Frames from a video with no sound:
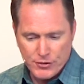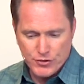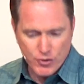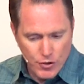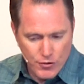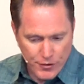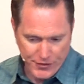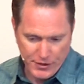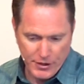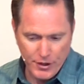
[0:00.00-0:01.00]

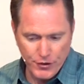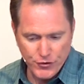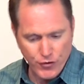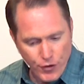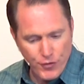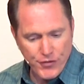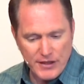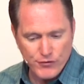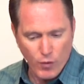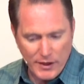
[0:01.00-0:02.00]
Truth. Truth
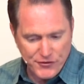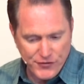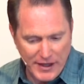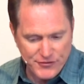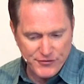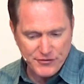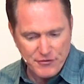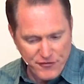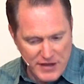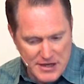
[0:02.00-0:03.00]
is what sets the
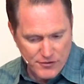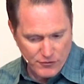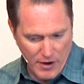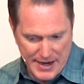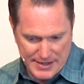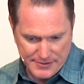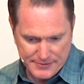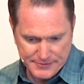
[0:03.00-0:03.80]
feet right.